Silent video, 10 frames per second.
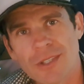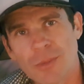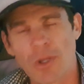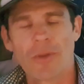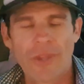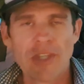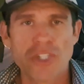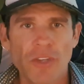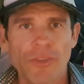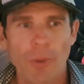Well, if say
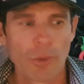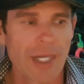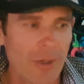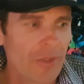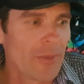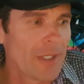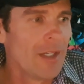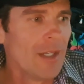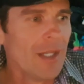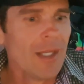just the bottle carriers, I mean,
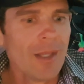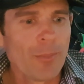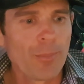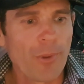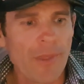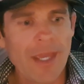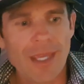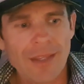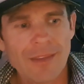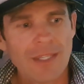but they're,
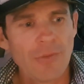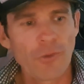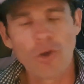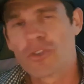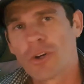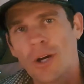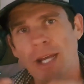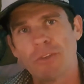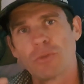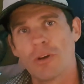if those
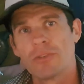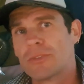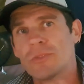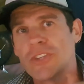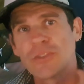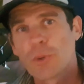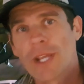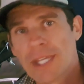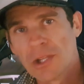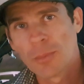guys were on
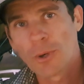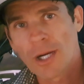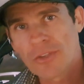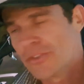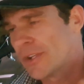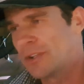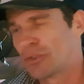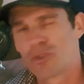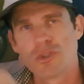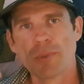6.8 kilo bikes instead of these
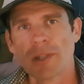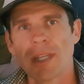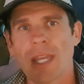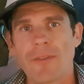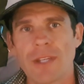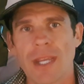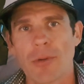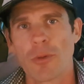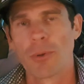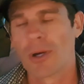stupidly heavy
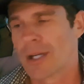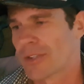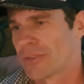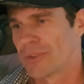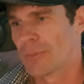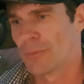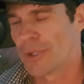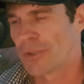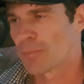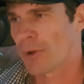aero bikes with
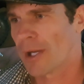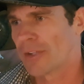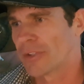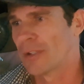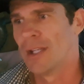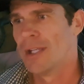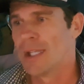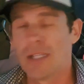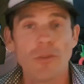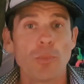disc brakes, and,
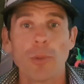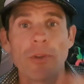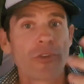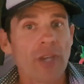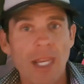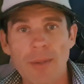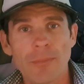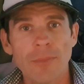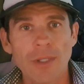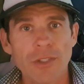and you put them on the same
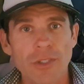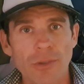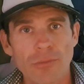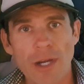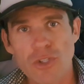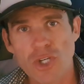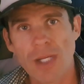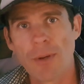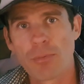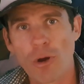you know
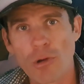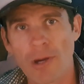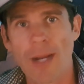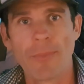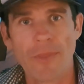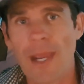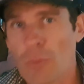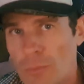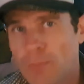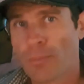regime and program, then they
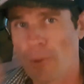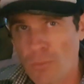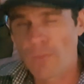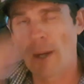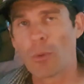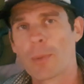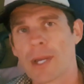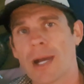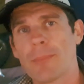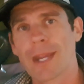would they would
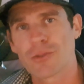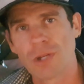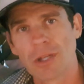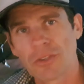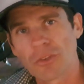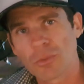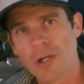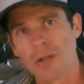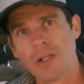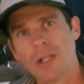become extra hitters as
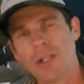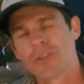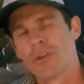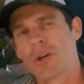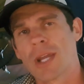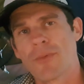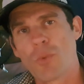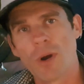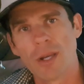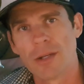well. So not
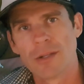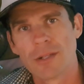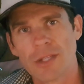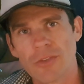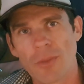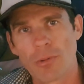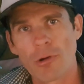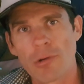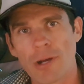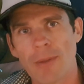everyone is on the
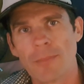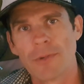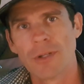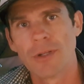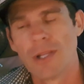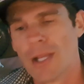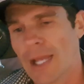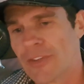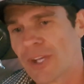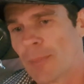program, you know.
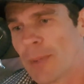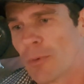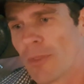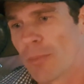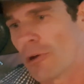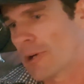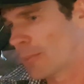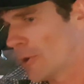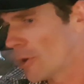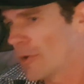And some people on the
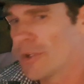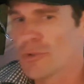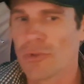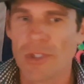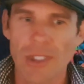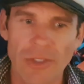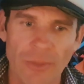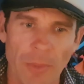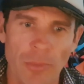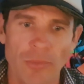program longer during the year.
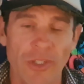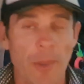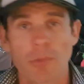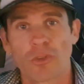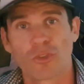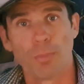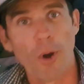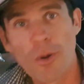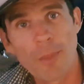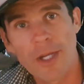Some people some people
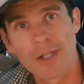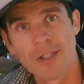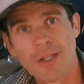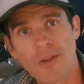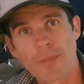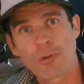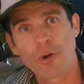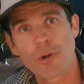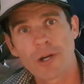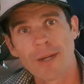respond better on the
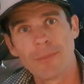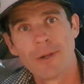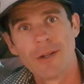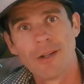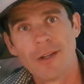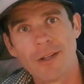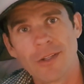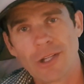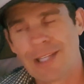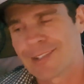program.
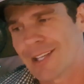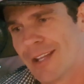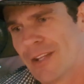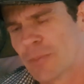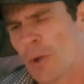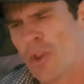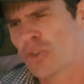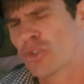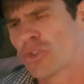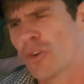Yeah, let's say and let's be oh,
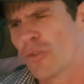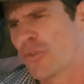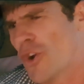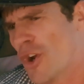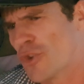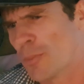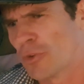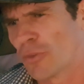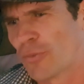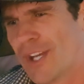that's, it's not fair. Jumping's
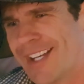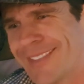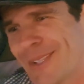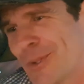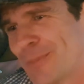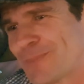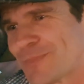not fair. Ooh.